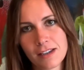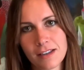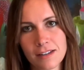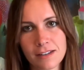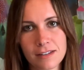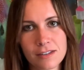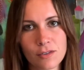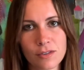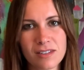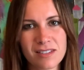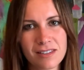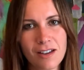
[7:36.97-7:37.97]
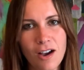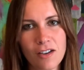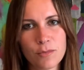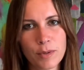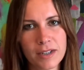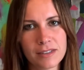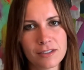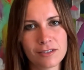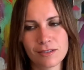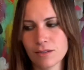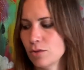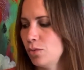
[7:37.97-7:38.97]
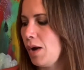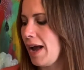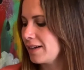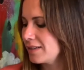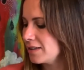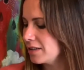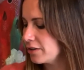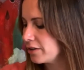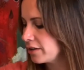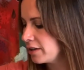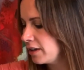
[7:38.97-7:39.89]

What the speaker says: and so the off brands are a little waxier,